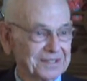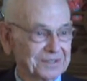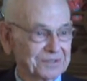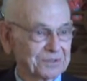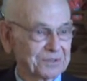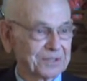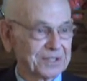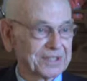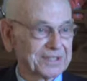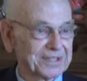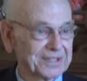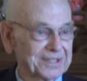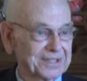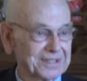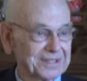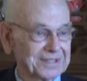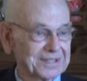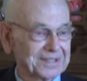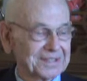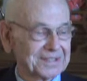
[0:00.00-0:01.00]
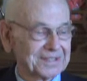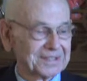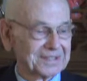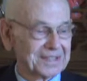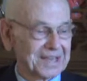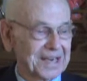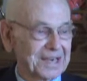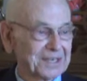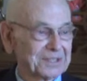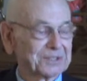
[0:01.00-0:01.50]
a treat.
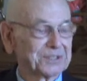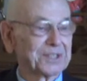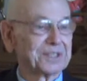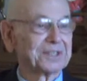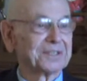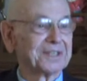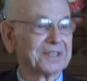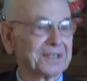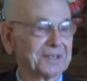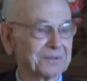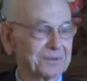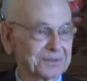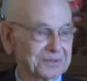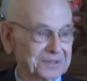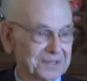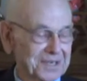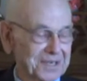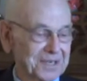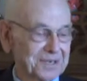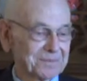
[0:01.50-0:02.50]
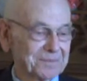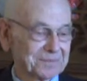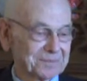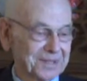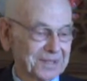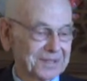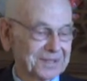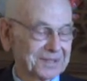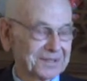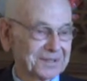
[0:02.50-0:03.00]
And I shared that with
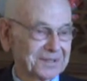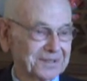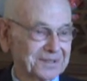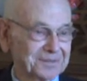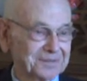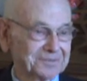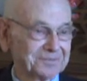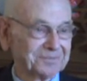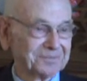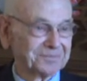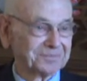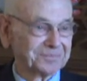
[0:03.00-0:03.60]
Tom later on.